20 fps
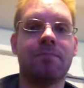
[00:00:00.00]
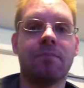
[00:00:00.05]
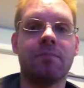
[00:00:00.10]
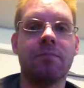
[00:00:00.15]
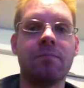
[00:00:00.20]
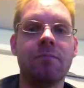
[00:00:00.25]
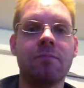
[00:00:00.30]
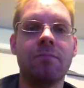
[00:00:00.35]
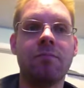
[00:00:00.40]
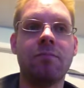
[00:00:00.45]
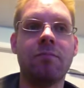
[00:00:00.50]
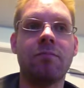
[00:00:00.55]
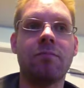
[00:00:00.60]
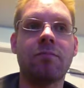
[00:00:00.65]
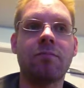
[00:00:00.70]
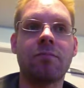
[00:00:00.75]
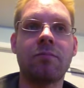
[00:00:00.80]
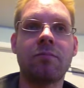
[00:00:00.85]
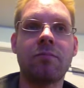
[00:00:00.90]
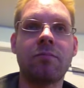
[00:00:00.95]

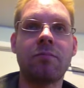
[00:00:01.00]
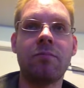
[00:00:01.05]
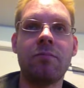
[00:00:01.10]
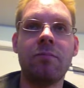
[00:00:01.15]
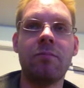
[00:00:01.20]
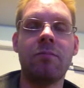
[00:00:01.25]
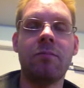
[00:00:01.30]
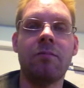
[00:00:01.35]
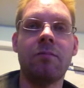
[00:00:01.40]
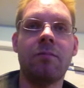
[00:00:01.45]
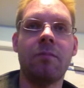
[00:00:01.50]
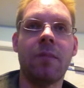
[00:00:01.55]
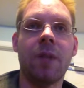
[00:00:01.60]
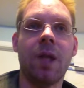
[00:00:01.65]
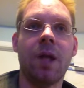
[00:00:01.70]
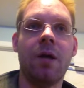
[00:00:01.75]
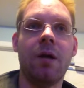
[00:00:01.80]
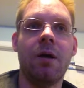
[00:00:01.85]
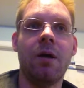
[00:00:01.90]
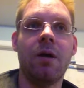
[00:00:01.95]

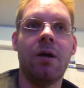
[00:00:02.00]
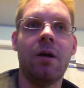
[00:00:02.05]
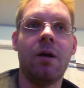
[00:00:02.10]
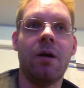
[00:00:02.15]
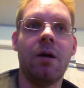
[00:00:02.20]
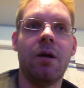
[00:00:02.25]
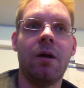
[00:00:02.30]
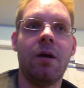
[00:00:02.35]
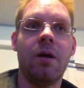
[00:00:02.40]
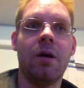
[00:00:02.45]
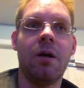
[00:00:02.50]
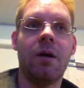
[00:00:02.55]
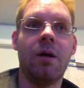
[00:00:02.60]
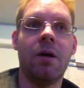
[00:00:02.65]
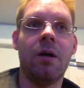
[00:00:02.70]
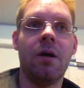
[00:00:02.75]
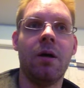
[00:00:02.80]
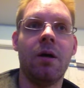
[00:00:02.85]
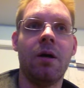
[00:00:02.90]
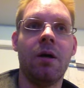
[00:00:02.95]

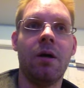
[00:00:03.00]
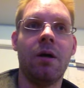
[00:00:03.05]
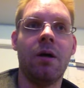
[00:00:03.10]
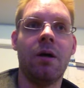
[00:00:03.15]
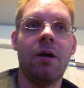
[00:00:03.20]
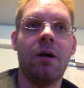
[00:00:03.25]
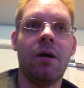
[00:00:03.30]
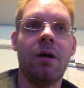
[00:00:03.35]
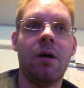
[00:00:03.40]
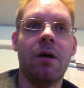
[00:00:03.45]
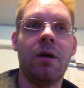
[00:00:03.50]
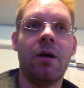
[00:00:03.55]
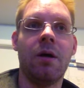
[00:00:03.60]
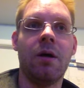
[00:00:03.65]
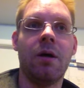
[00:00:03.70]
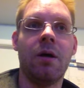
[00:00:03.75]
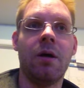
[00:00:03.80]
Nobody speaks.